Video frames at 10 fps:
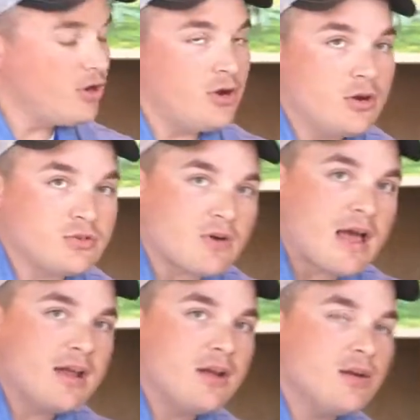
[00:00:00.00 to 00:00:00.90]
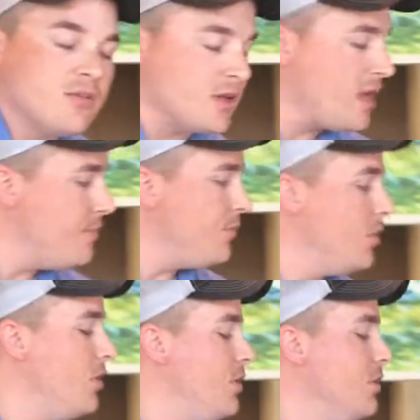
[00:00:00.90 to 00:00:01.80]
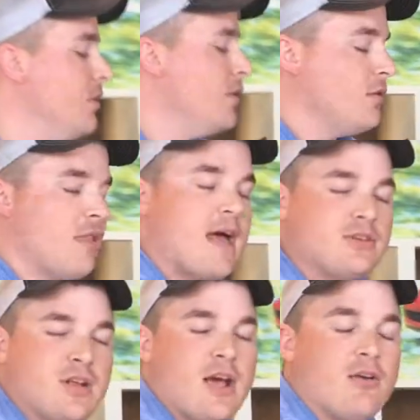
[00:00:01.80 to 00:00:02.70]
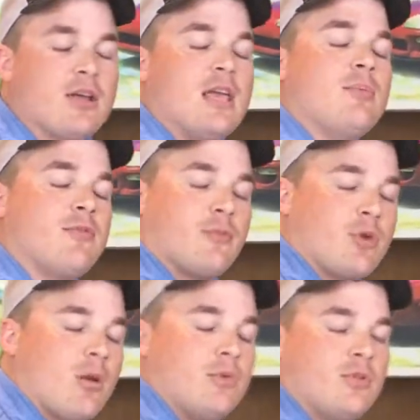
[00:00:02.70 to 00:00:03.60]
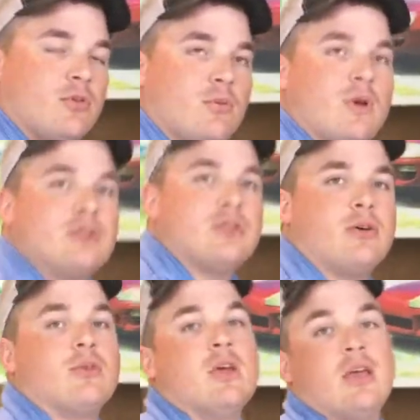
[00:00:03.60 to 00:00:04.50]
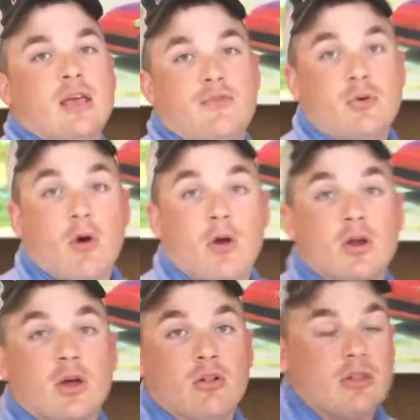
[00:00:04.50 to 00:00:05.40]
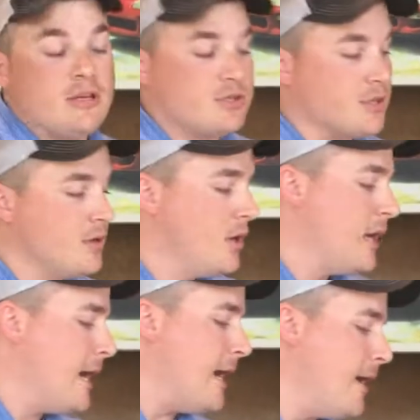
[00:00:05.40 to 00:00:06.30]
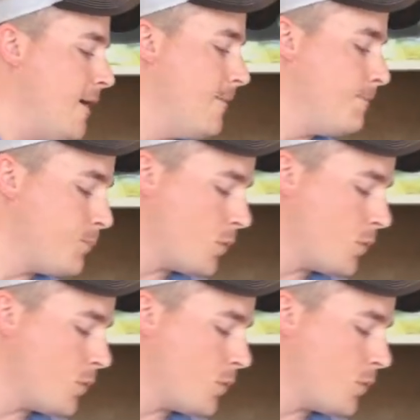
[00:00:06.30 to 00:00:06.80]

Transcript: hood hooks right here that keep the hood latch down and keep it from coming through the windshield if you are in a collision. Um,